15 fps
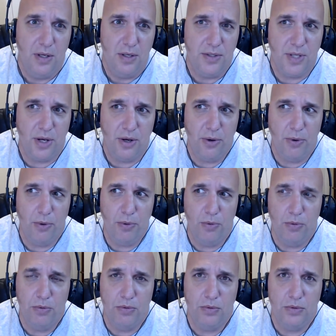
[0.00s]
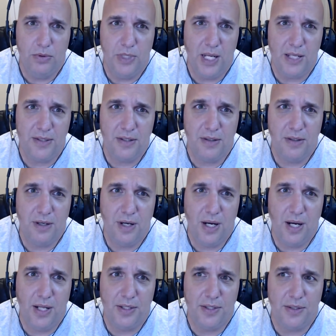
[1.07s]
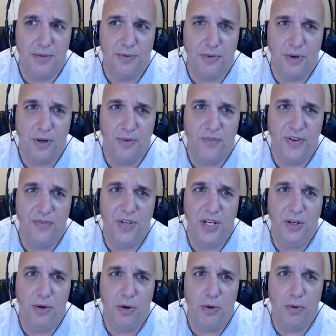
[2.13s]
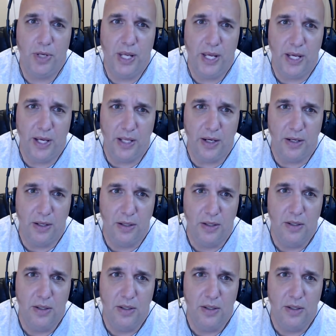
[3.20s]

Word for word: So that's a lot for a 15 year old kid